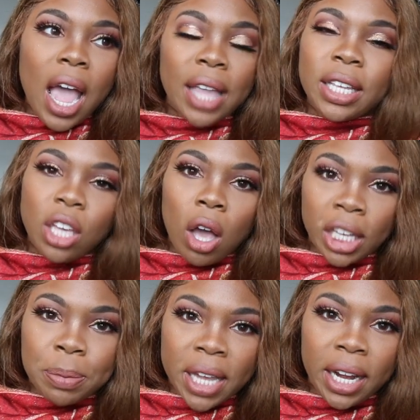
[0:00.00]
And then
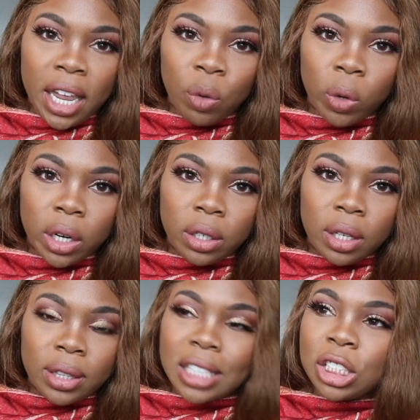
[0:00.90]
y'all keep saying the N-word.
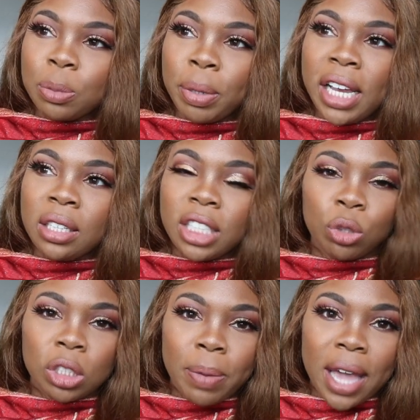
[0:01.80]
That's just blatant
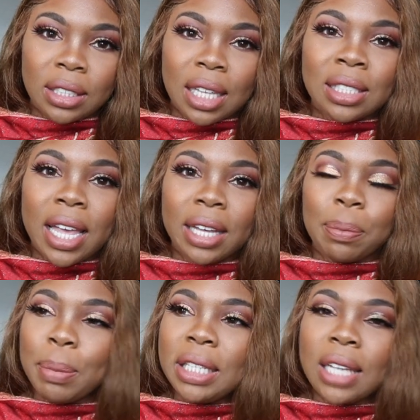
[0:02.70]
disrespect. That's
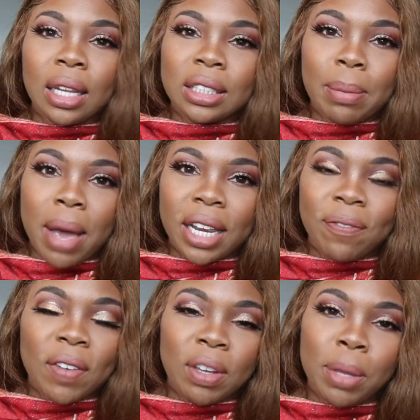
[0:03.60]
like me telling
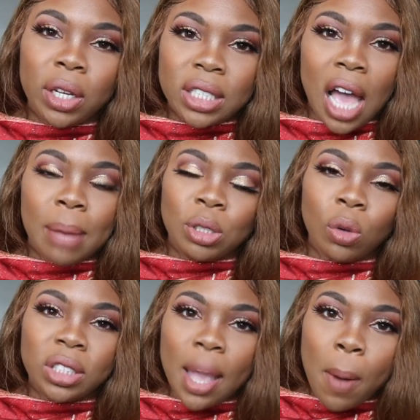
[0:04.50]
somebody 50 million times,
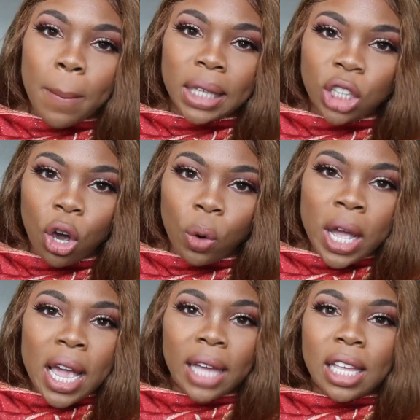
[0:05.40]
don't step on my
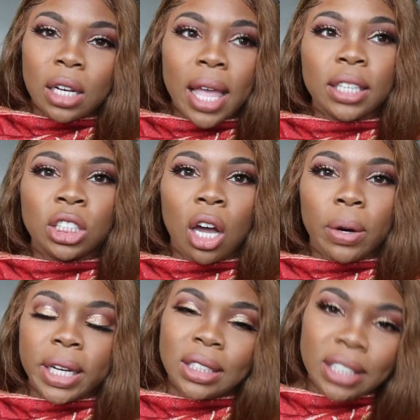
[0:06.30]
toe. And they're like,
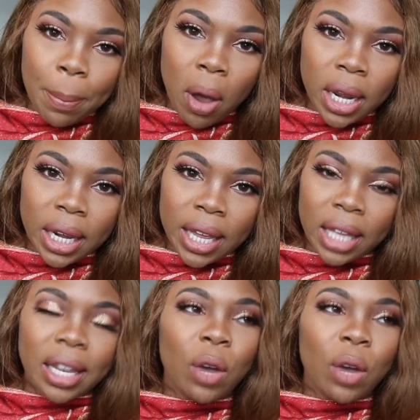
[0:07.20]
sorry, and step on it again.